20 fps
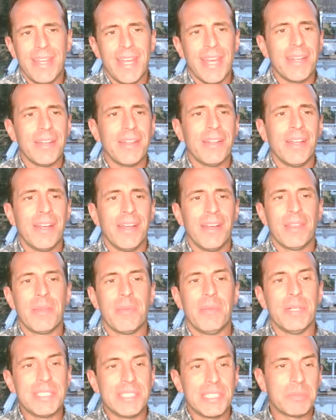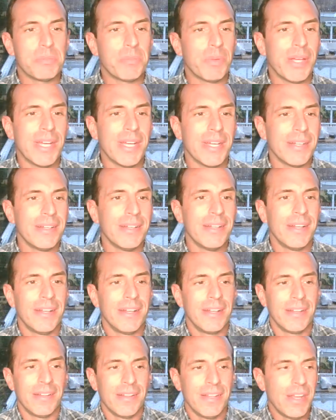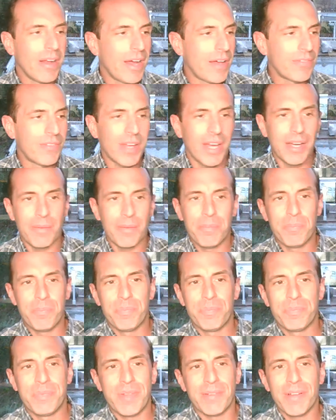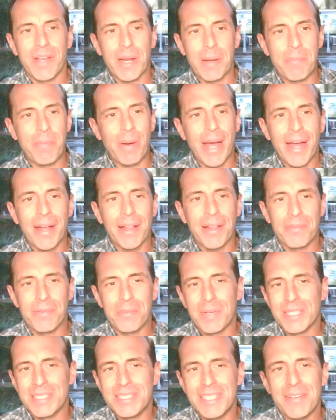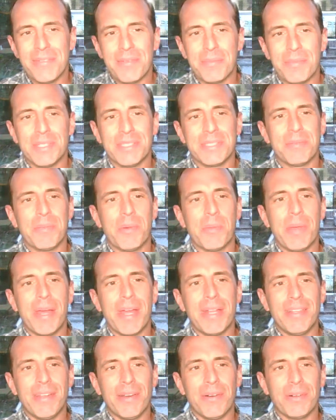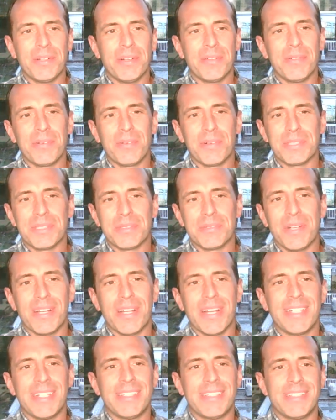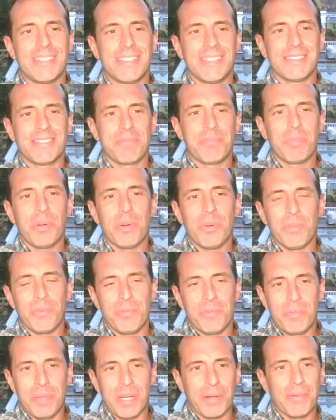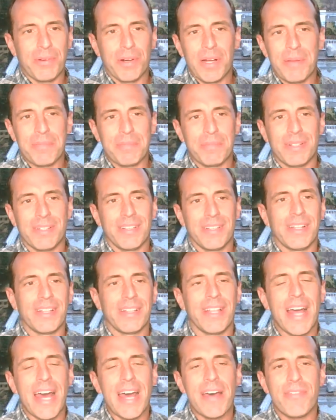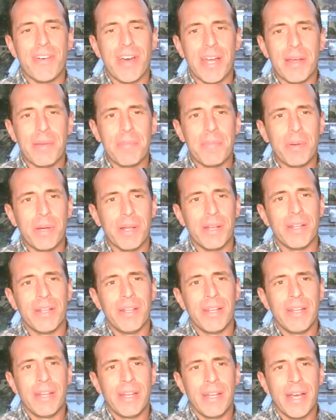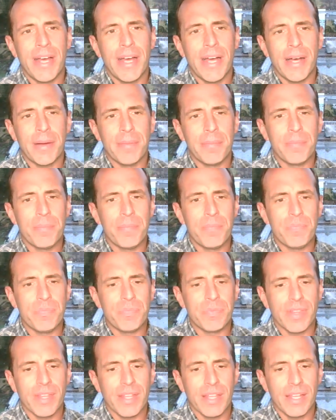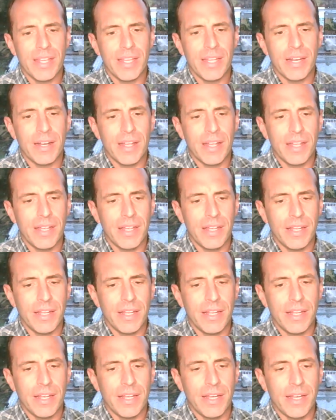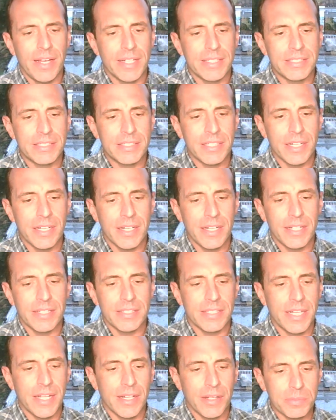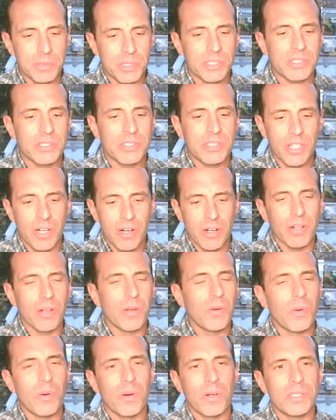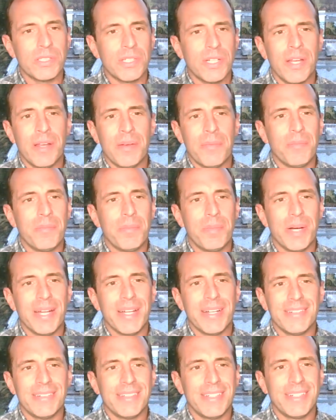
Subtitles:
end, the business plan, I've got a pile of them. I save them as a memento. Every once in a while, I just pick one up and laugh at it. But um, you know, it helps chart a course, but